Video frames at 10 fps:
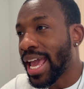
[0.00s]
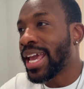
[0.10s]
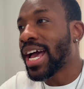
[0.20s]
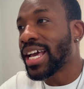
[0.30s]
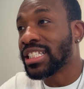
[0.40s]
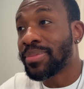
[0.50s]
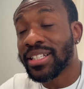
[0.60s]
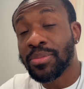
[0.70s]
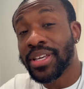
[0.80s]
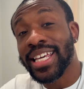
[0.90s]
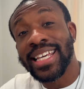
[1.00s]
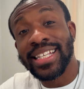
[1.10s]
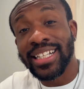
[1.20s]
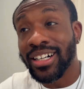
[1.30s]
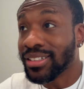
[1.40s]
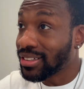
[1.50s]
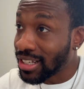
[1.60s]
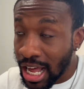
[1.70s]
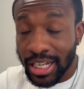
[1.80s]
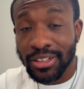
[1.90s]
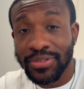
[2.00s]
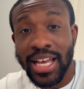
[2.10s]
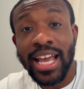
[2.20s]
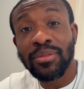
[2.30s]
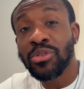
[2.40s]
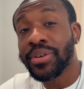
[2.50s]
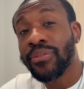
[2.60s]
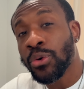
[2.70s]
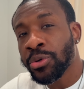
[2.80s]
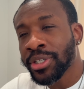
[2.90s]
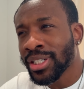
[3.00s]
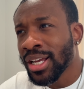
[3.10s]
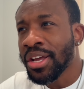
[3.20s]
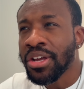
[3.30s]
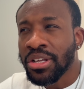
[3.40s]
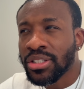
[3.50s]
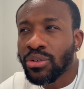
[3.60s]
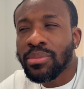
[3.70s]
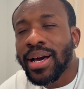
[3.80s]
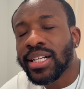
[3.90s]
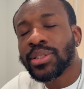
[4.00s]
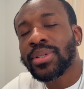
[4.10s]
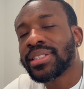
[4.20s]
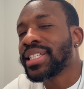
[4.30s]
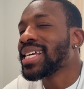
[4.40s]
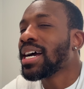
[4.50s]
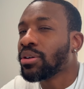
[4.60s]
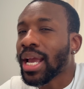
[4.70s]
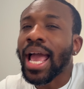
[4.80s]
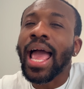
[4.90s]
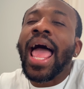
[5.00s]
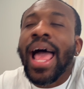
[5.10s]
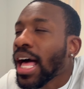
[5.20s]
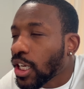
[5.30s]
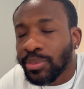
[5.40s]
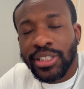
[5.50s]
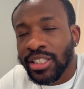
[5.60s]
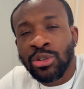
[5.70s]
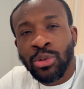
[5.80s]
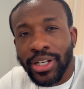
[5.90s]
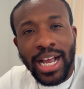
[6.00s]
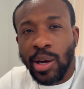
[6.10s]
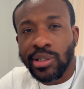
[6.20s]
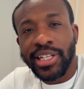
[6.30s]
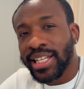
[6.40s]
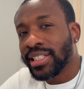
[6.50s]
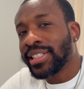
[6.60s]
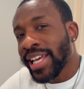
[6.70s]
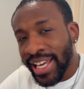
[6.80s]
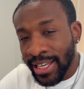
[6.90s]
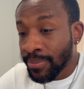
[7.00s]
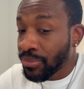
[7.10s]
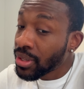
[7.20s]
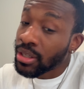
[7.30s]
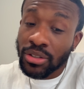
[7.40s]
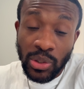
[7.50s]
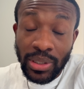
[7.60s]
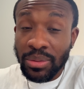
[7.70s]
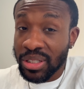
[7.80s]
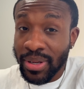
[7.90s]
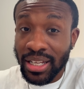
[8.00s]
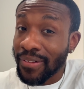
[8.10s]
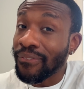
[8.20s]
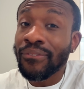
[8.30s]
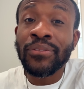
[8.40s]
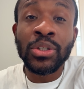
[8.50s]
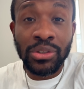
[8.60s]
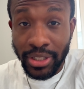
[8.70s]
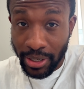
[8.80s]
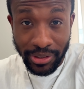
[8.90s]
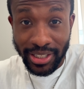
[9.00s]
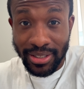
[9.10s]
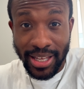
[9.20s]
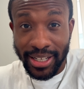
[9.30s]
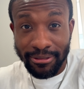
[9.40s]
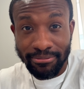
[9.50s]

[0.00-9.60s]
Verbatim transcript: AI is about to be in a lot of tech moving forward, so we might as well see how it helps us during our day-to-day. So we're gonna be spending the full day with this thing.